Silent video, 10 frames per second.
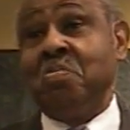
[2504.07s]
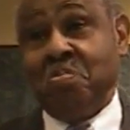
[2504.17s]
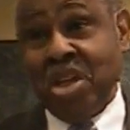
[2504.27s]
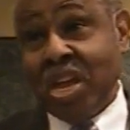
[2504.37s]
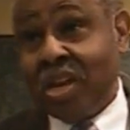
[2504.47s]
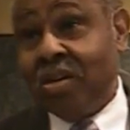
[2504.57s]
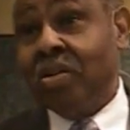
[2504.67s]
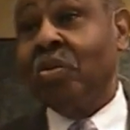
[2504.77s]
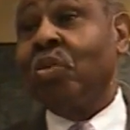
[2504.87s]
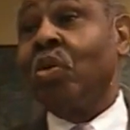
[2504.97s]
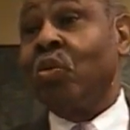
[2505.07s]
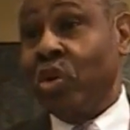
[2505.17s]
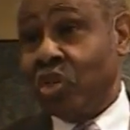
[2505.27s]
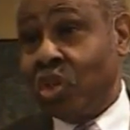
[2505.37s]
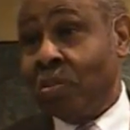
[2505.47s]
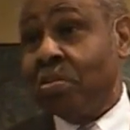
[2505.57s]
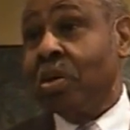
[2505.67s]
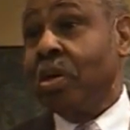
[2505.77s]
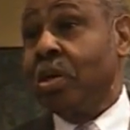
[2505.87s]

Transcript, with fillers: men will worship